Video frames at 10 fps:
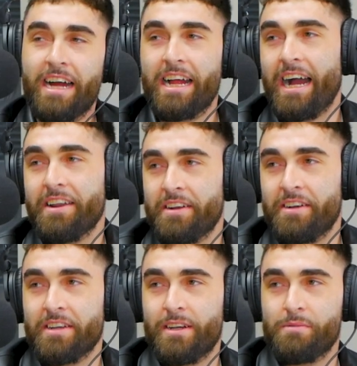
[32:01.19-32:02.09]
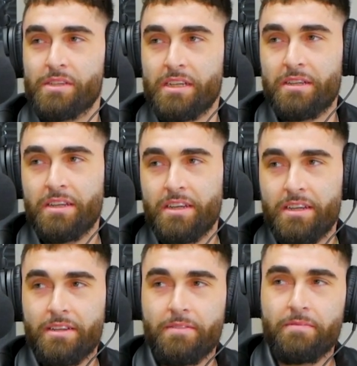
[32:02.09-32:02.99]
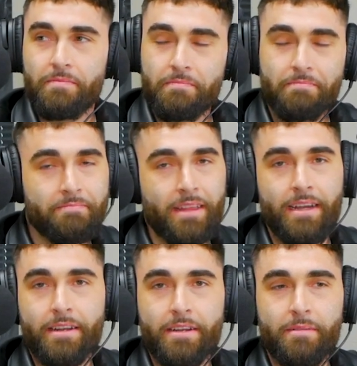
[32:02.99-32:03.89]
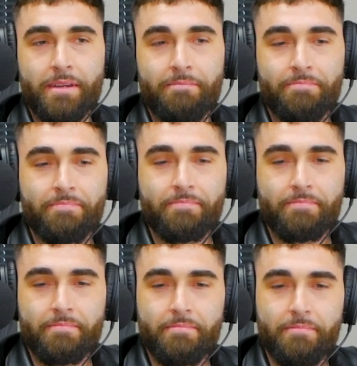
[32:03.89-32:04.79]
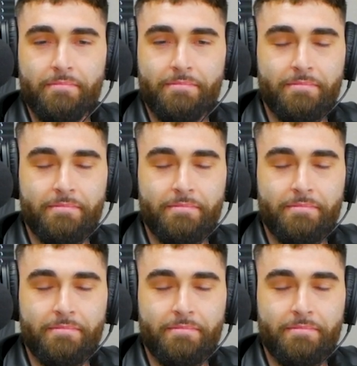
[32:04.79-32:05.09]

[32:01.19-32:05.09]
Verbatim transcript: I, I don't know. You know what I'm saying? what the fuck? I don't know, man. Where's the supervision?